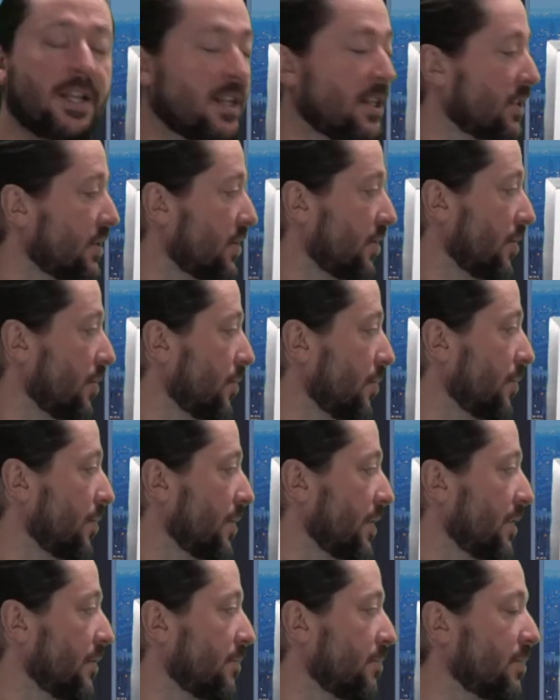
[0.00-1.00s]
So
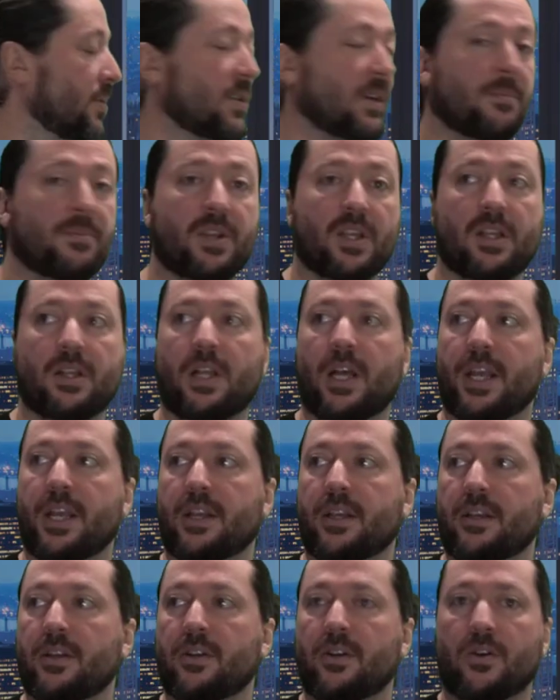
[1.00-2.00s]
something
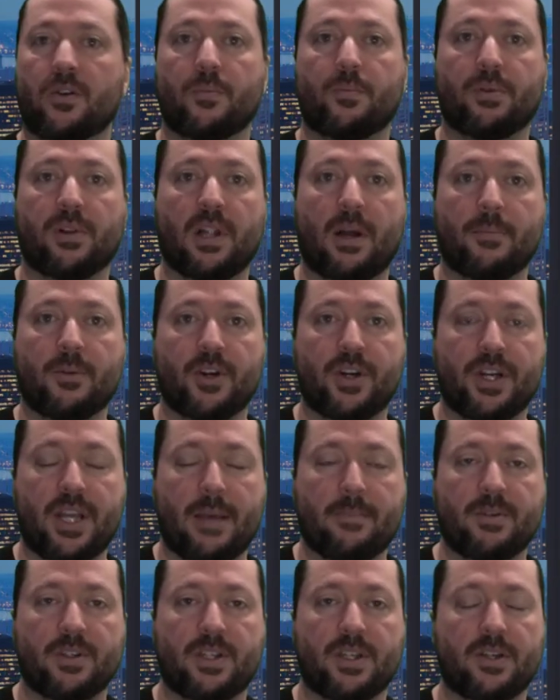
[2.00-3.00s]
like, you know, plumber in
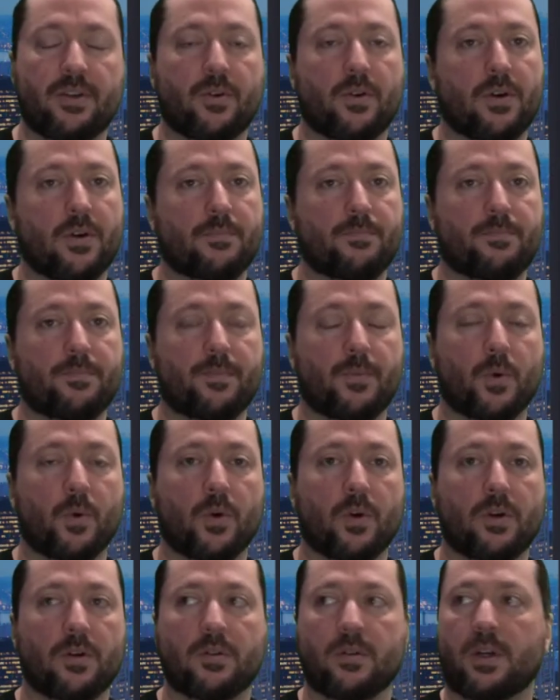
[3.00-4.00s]
Edmonton
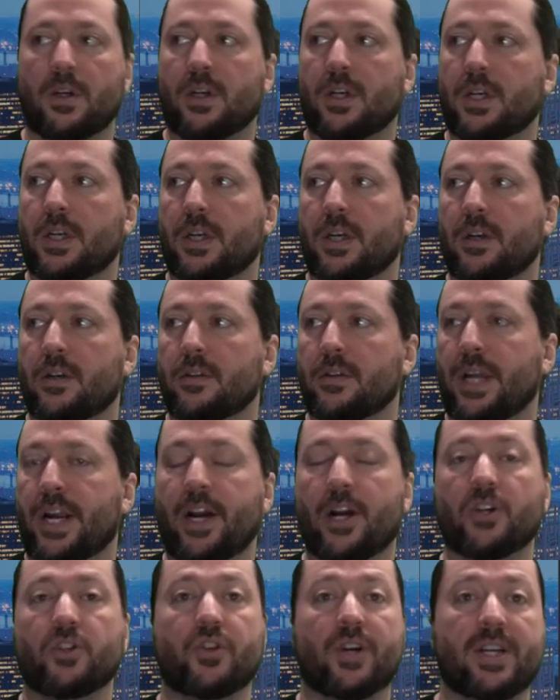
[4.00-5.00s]
or a
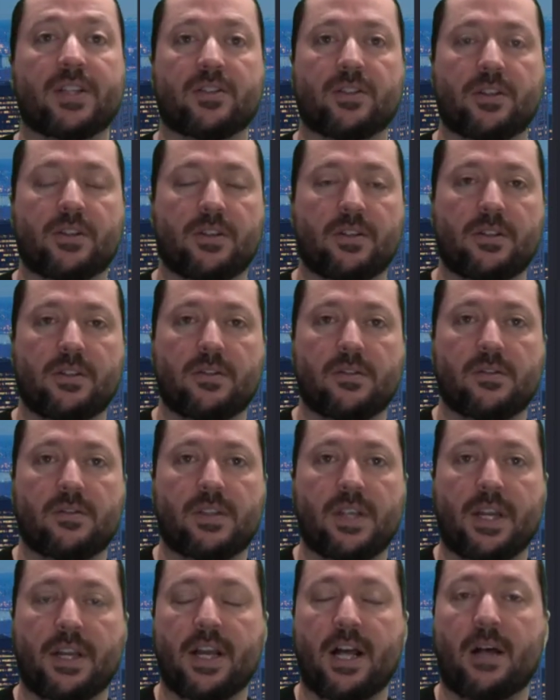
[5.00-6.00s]
hairdresser in
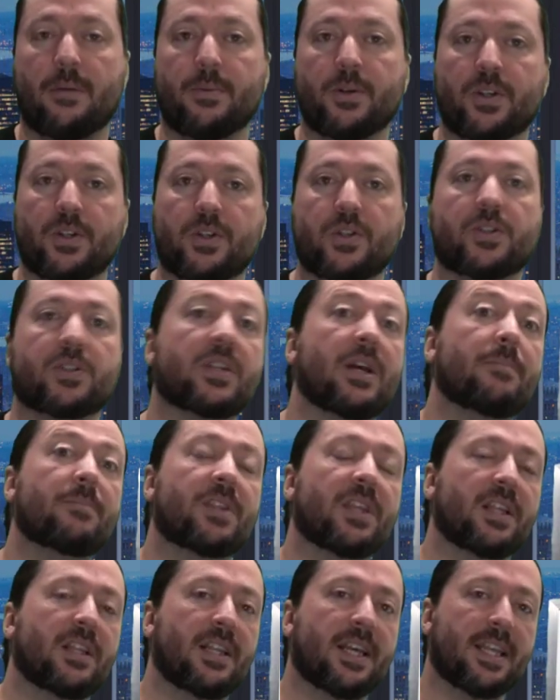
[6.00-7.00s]
St. Albert or
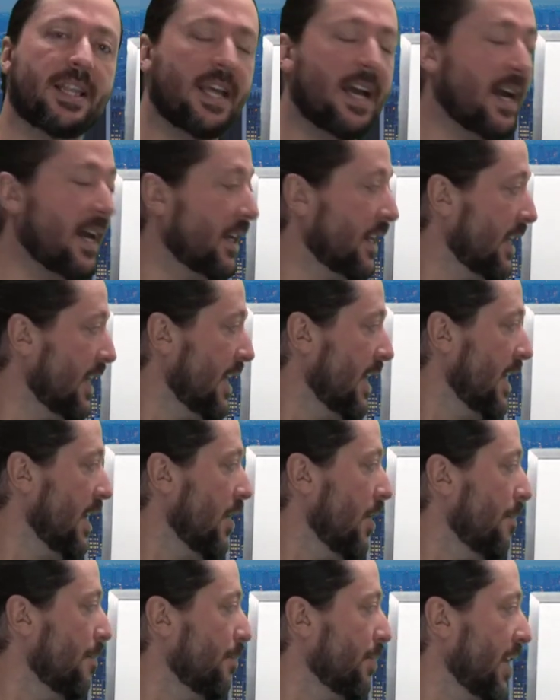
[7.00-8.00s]
something like that.
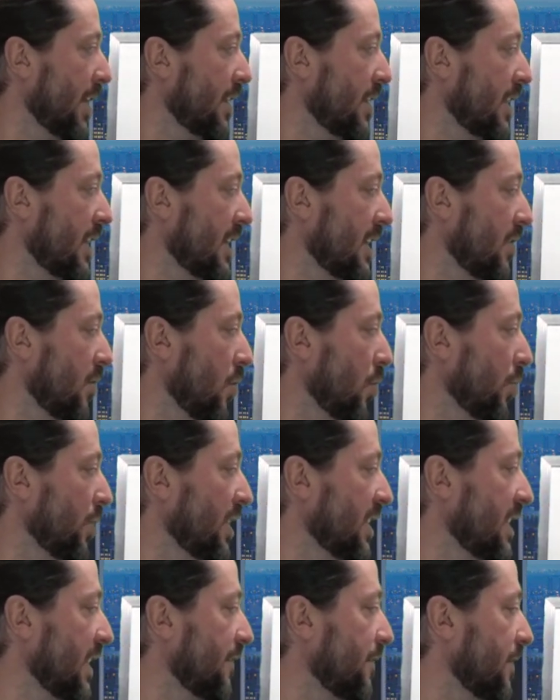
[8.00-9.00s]
But the
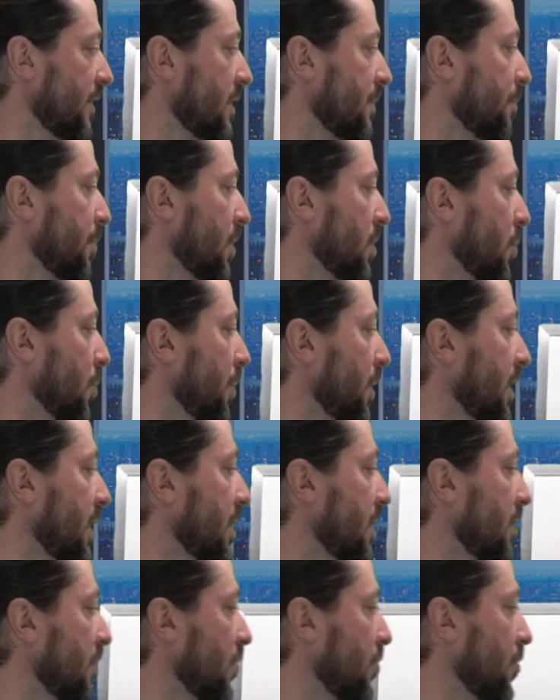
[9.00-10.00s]
only difference
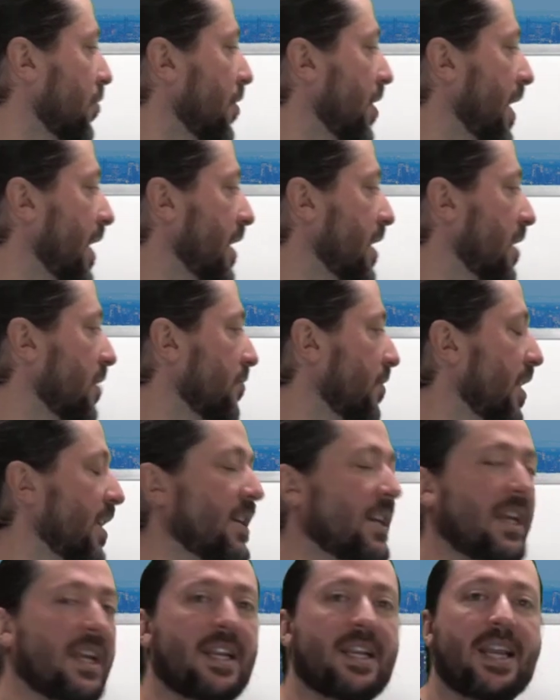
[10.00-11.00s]
between rank and
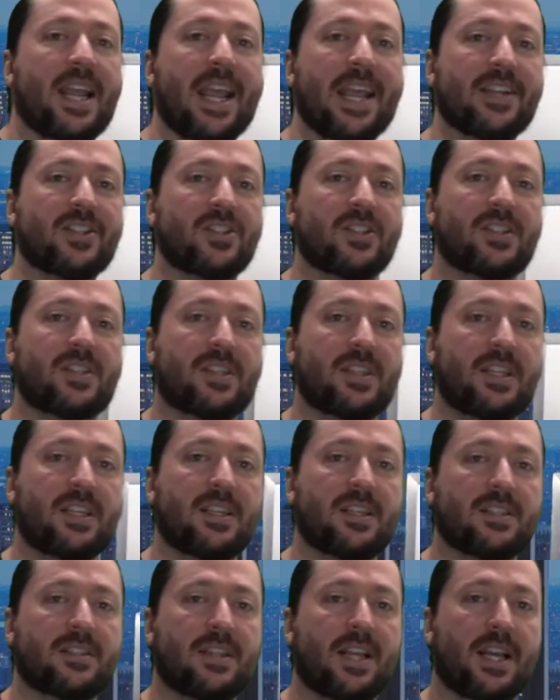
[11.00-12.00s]
rent and
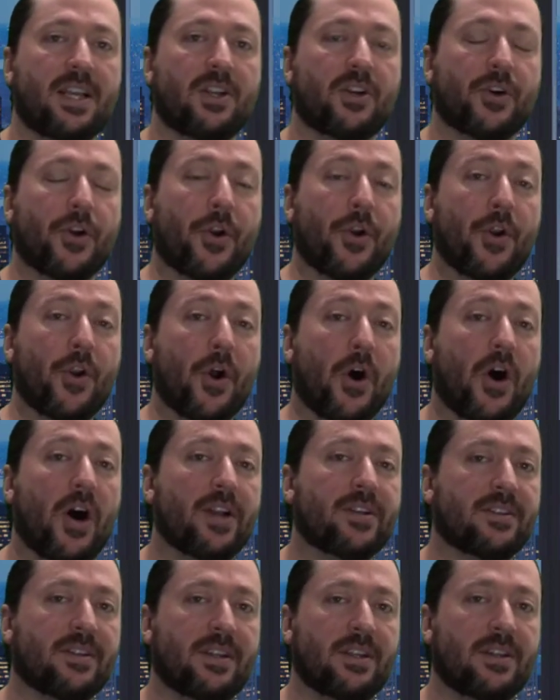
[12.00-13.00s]
agency is that you're
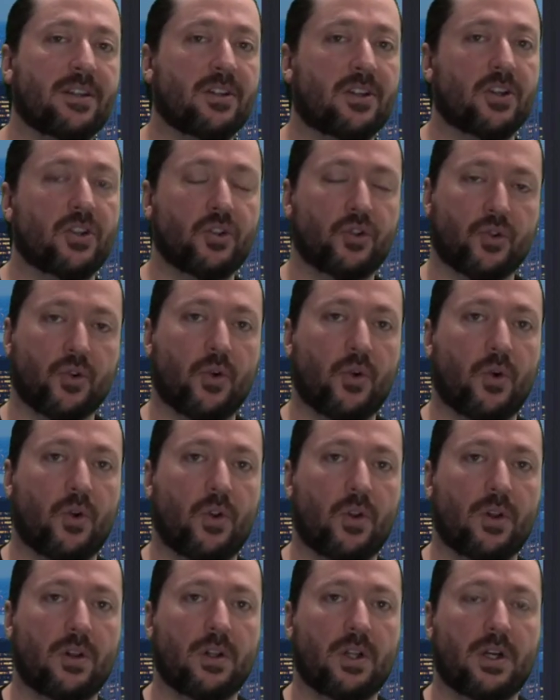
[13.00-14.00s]
not in
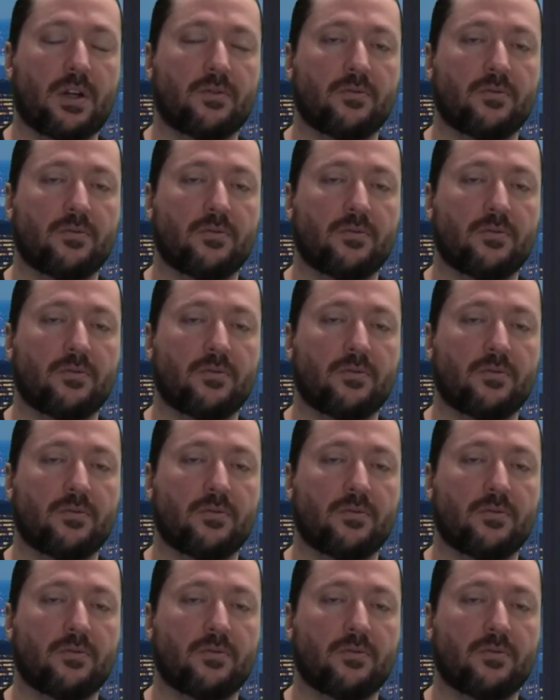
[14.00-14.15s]
control